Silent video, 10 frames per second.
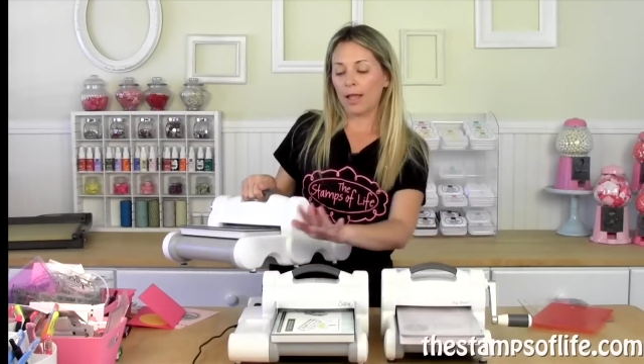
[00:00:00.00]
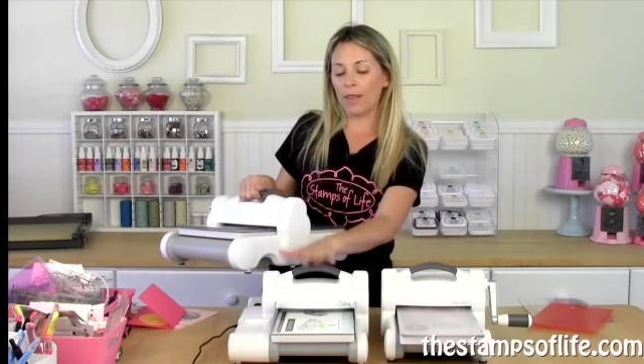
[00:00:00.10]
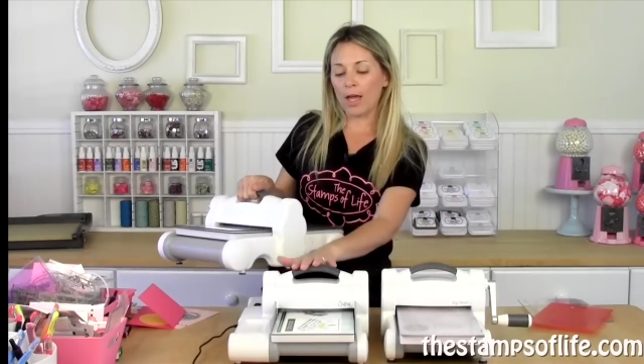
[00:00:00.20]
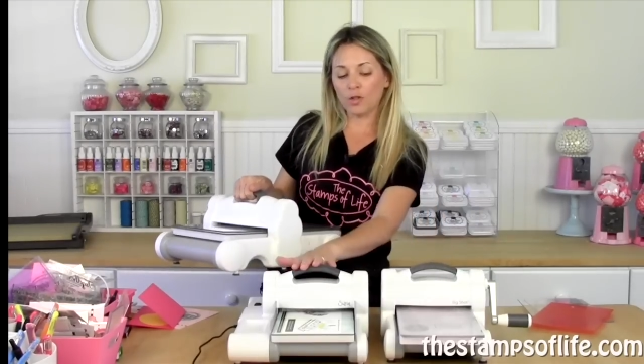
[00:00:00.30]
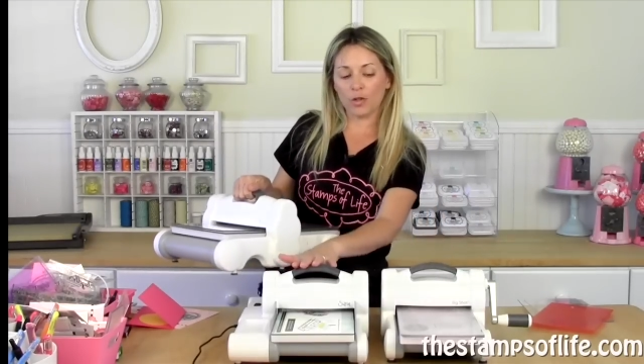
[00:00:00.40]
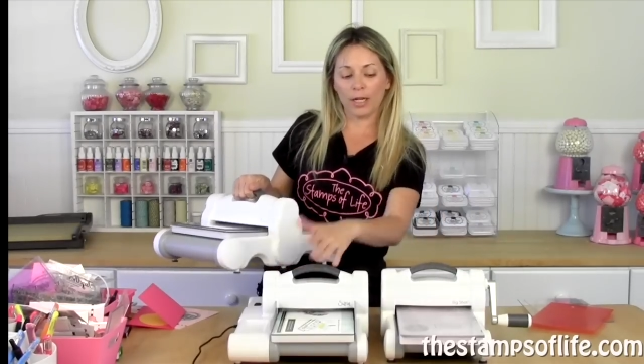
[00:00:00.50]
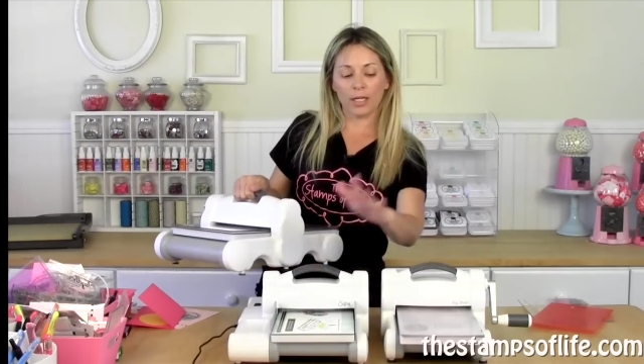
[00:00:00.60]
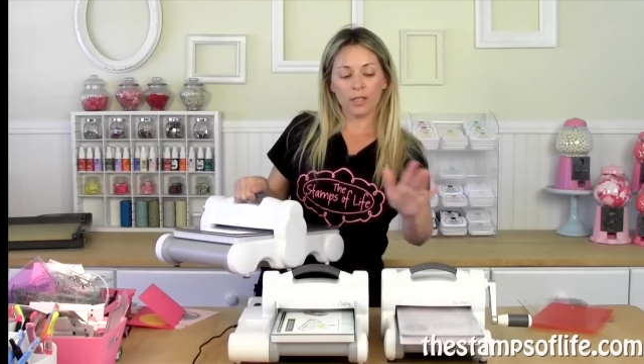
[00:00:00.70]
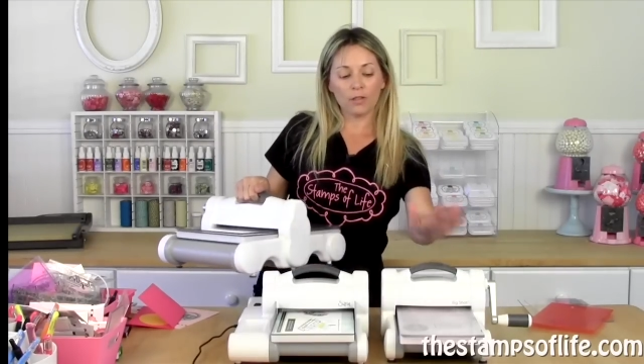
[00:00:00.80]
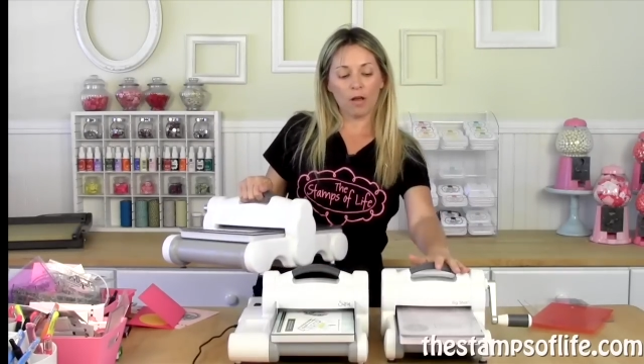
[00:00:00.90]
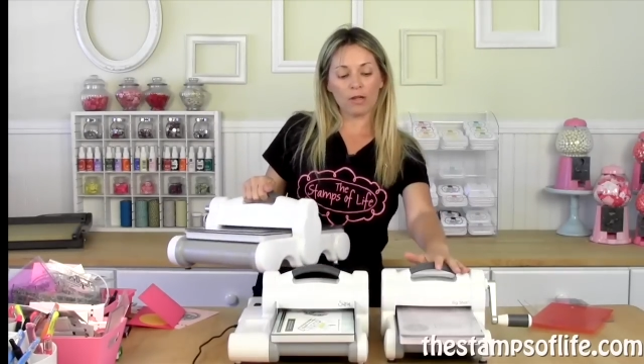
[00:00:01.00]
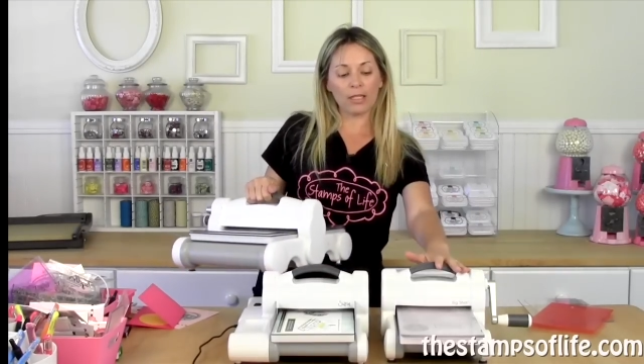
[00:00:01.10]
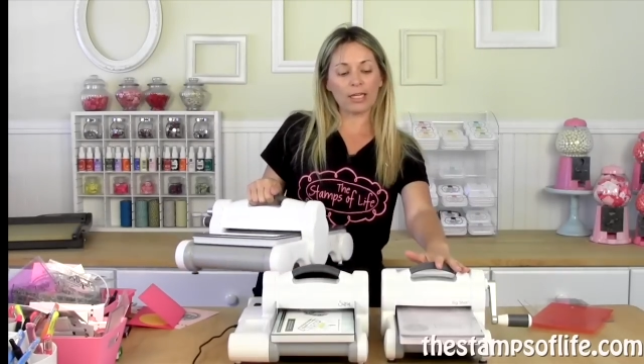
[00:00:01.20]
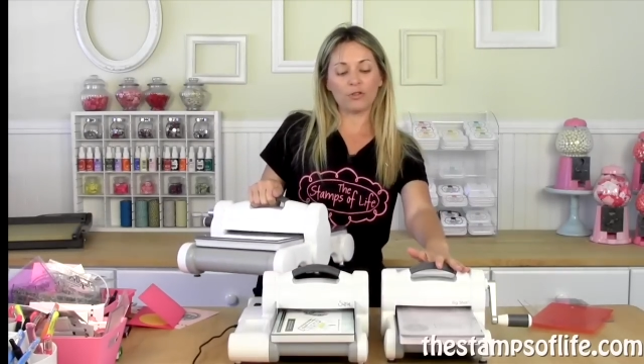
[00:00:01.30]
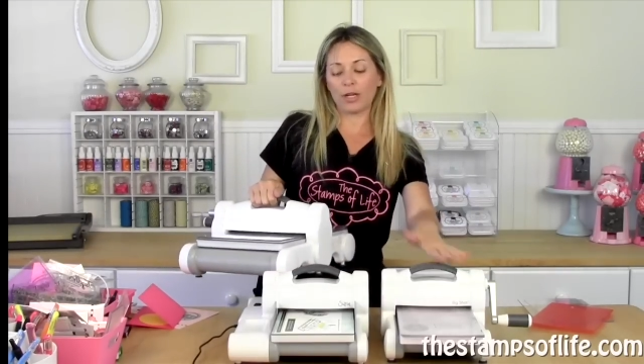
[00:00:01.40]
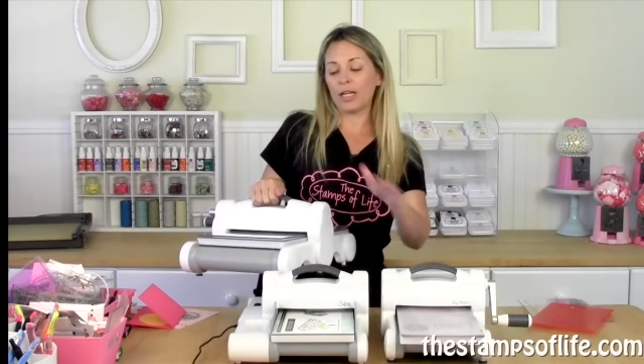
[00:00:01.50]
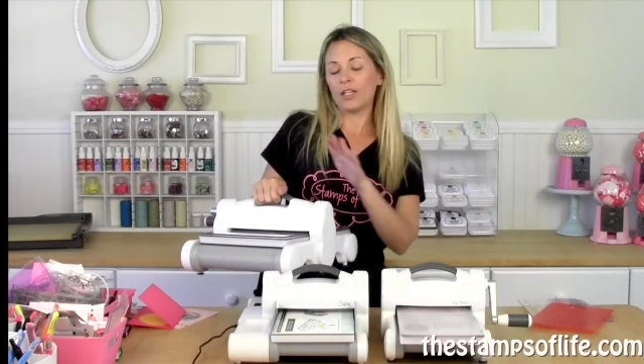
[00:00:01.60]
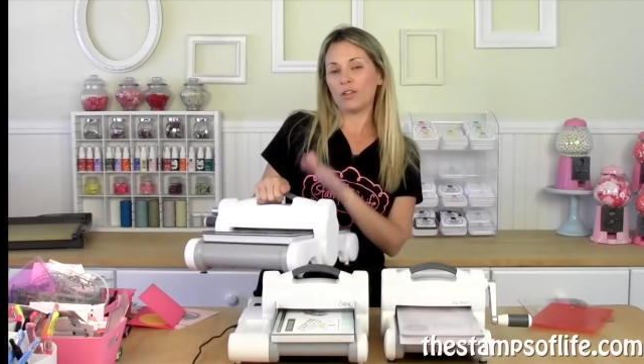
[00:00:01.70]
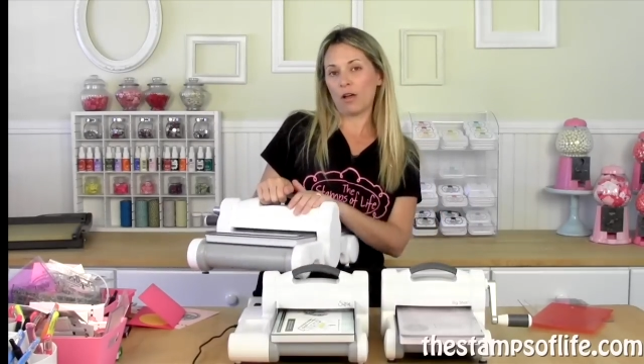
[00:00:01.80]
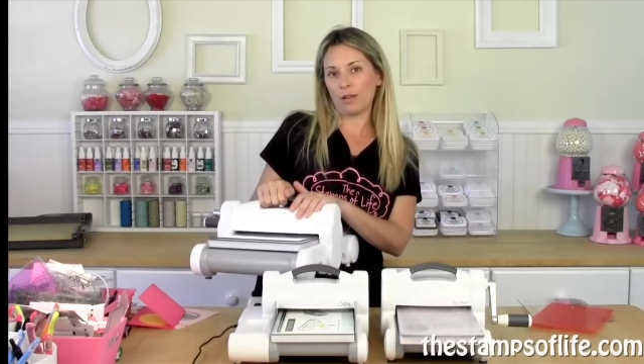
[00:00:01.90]
Electric, non-electric,
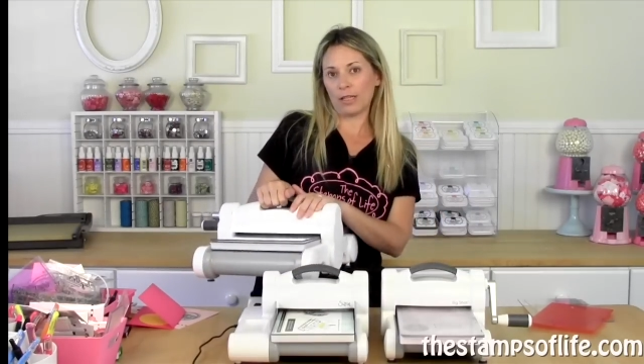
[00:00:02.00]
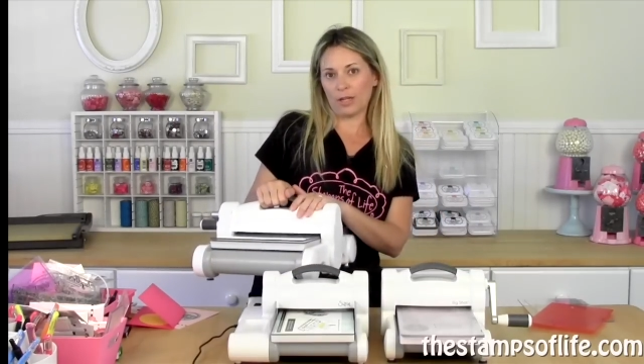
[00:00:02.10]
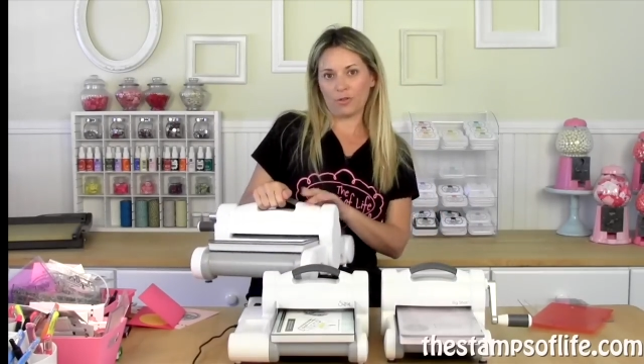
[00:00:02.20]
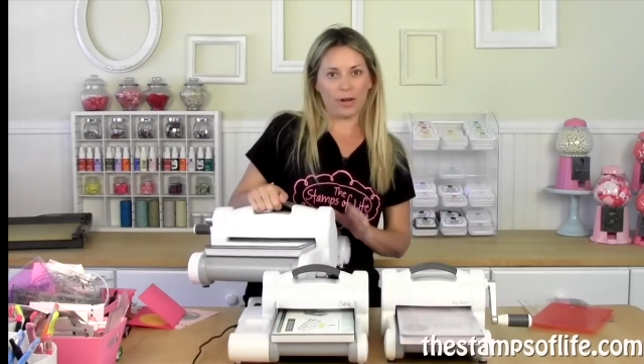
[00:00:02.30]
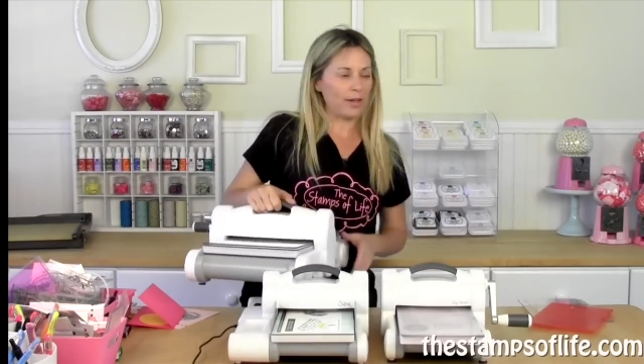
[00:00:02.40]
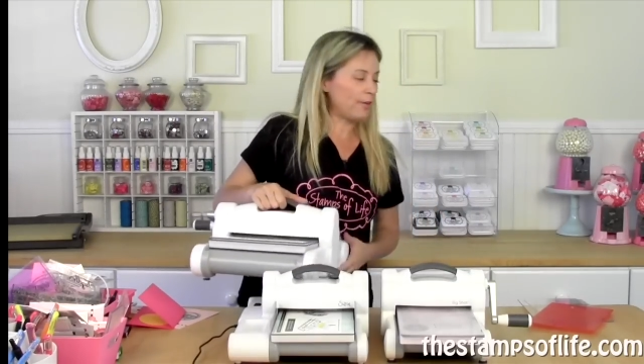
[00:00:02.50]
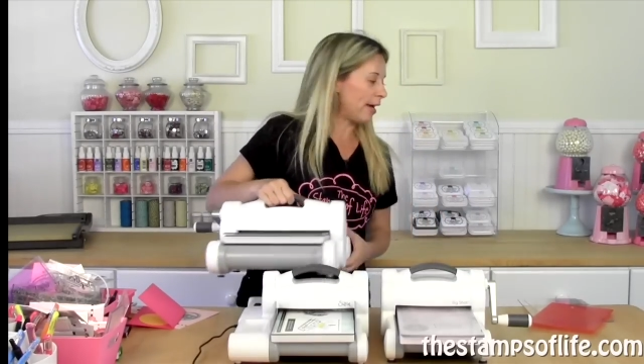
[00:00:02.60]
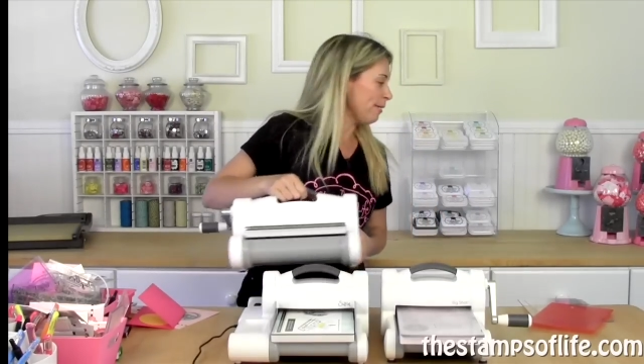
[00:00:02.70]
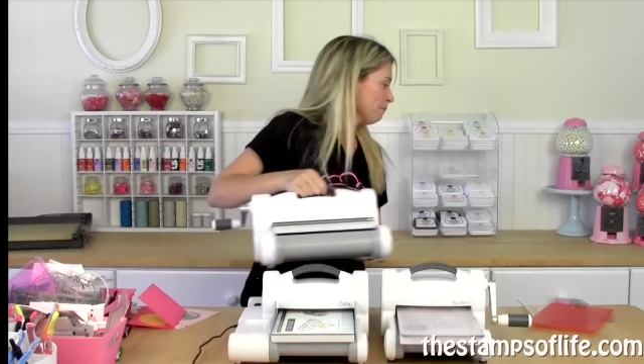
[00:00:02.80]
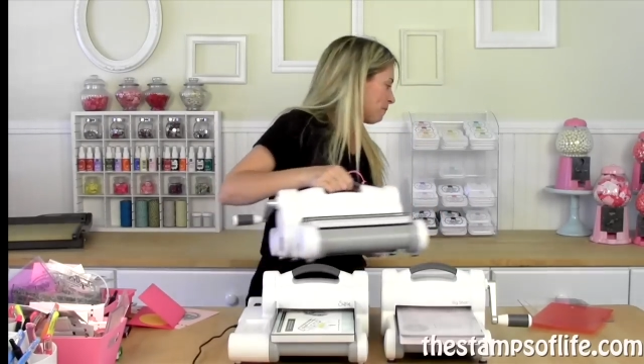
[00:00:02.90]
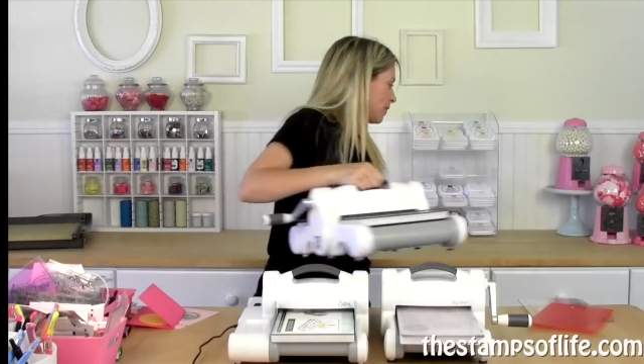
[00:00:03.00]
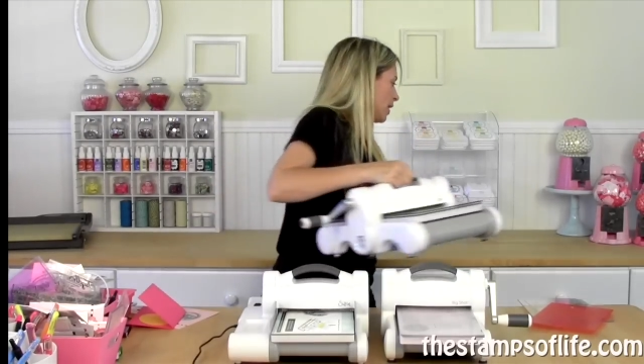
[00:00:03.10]
non-electric, okay?